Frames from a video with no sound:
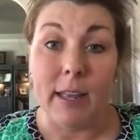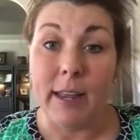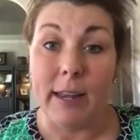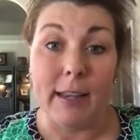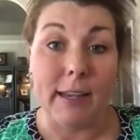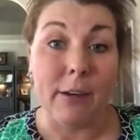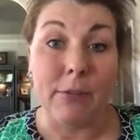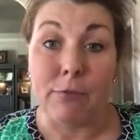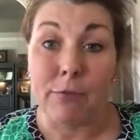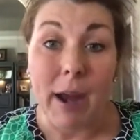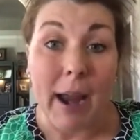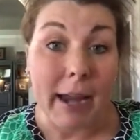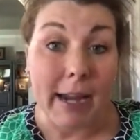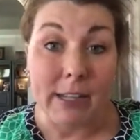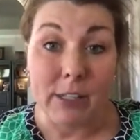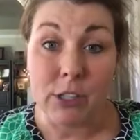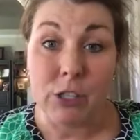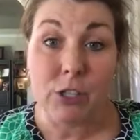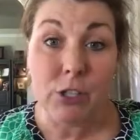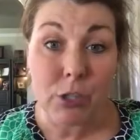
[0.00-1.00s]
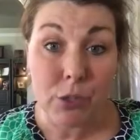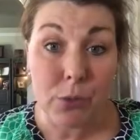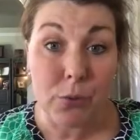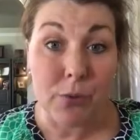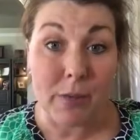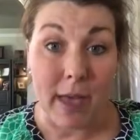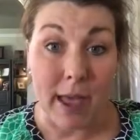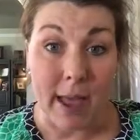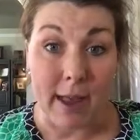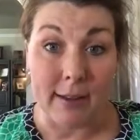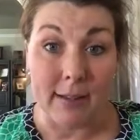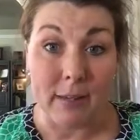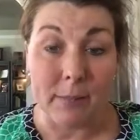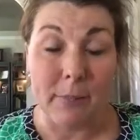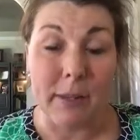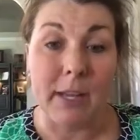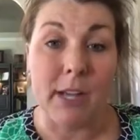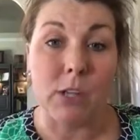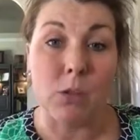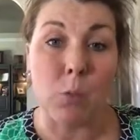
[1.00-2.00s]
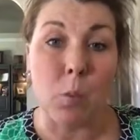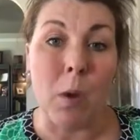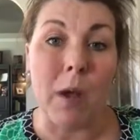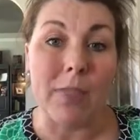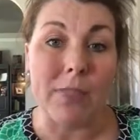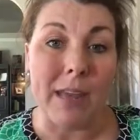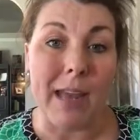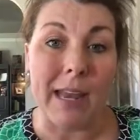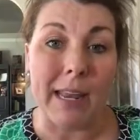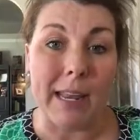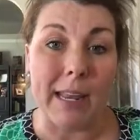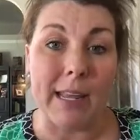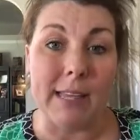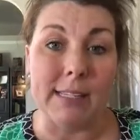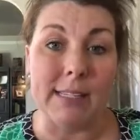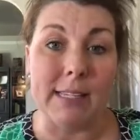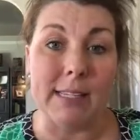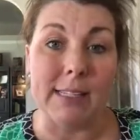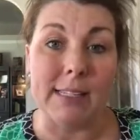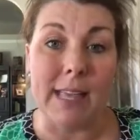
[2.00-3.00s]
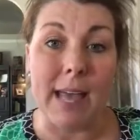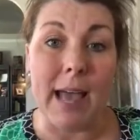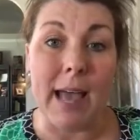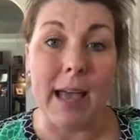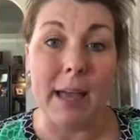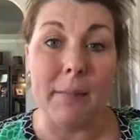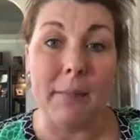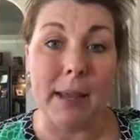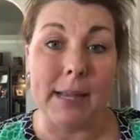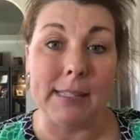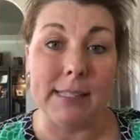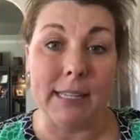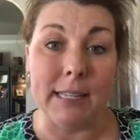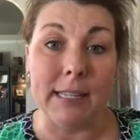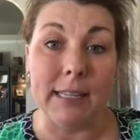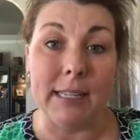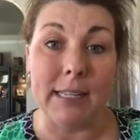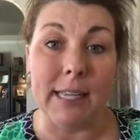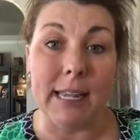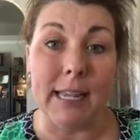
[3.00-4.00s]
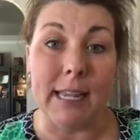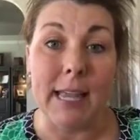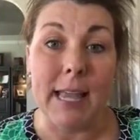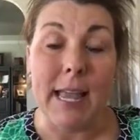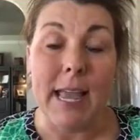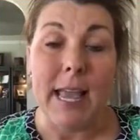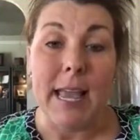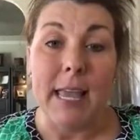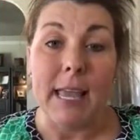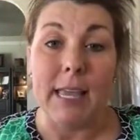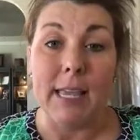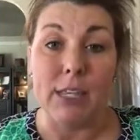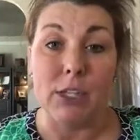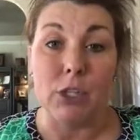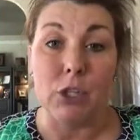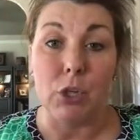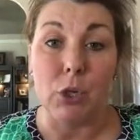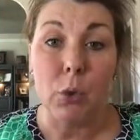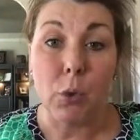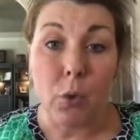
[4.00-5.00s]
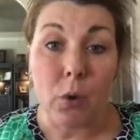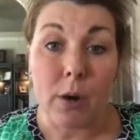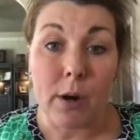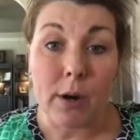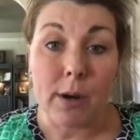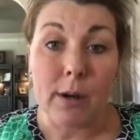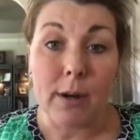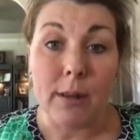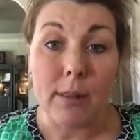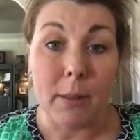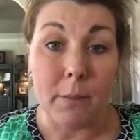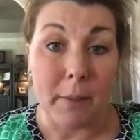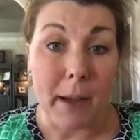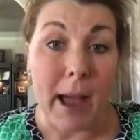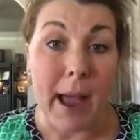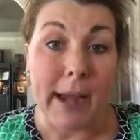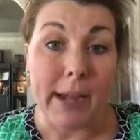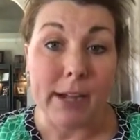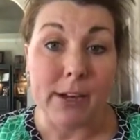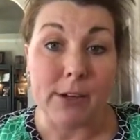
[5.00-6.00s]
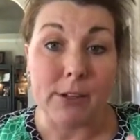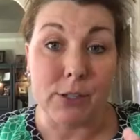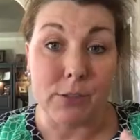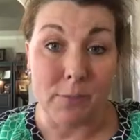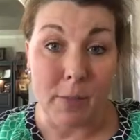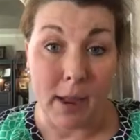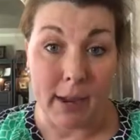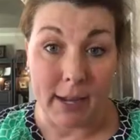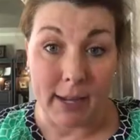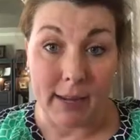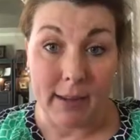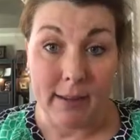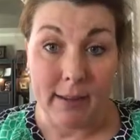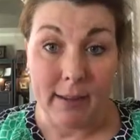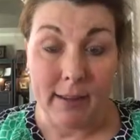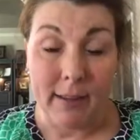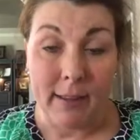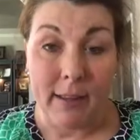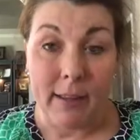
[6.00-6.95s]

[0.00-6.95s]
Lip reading: any rights to that, because what that is that basically is the buyer's money